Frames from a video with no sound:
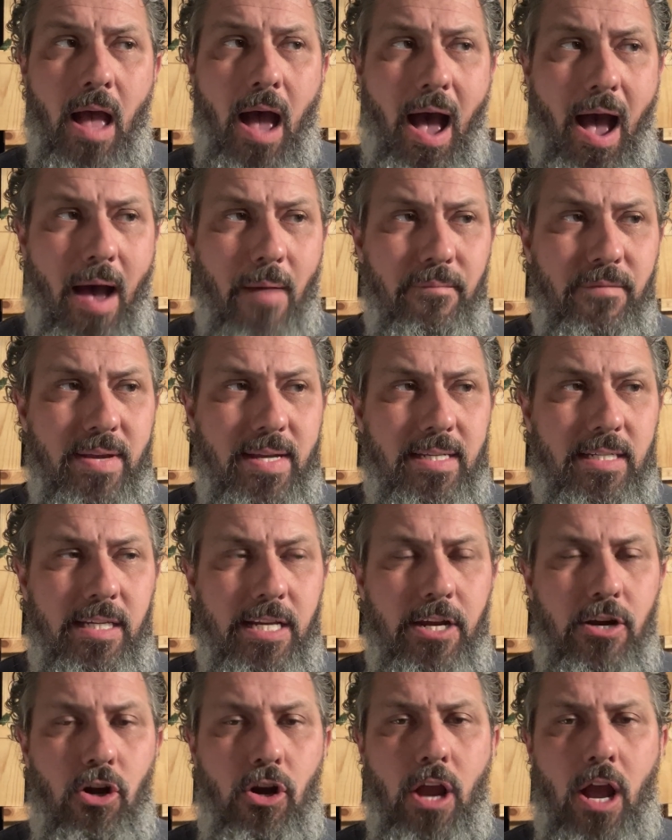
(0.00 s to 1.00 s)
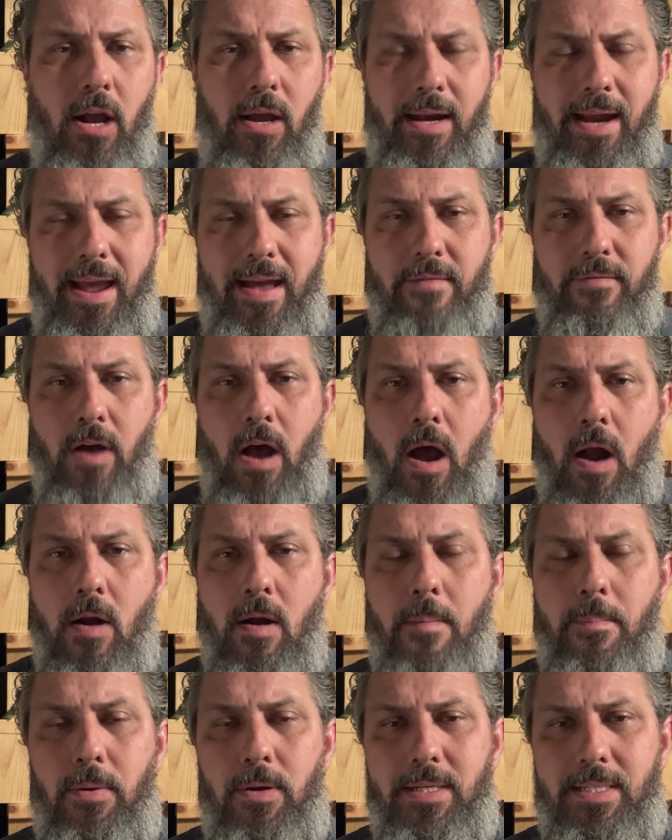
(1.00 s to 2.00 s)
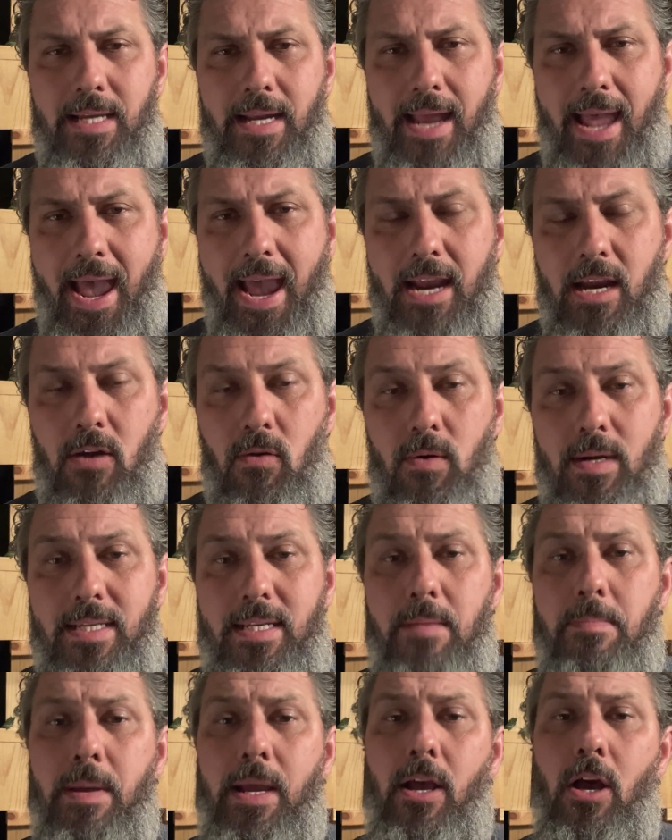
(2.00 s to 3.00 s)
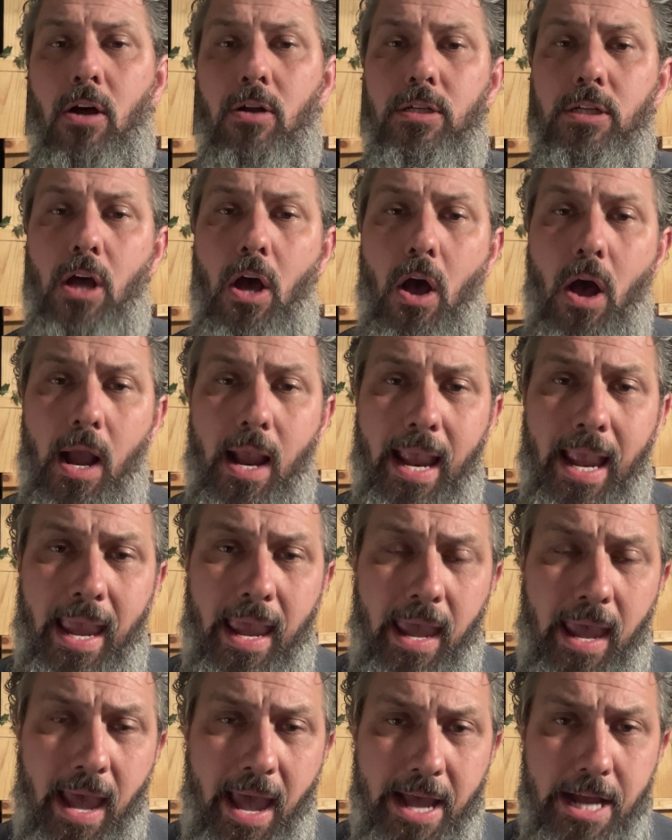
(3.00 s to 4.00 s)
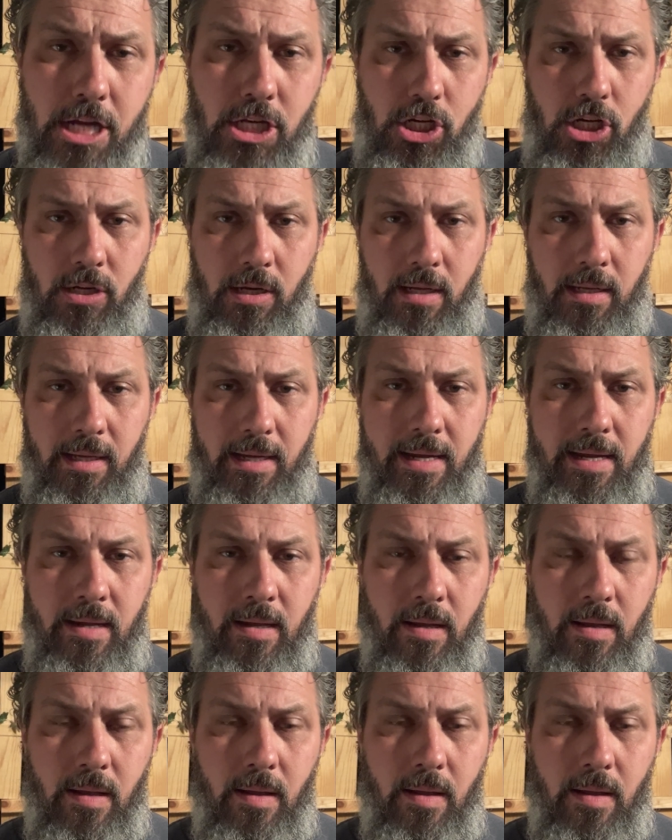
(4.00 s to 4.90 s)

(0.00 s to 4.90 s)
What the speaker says: Obviously, you're not going to have 100% accuracy because occasionally,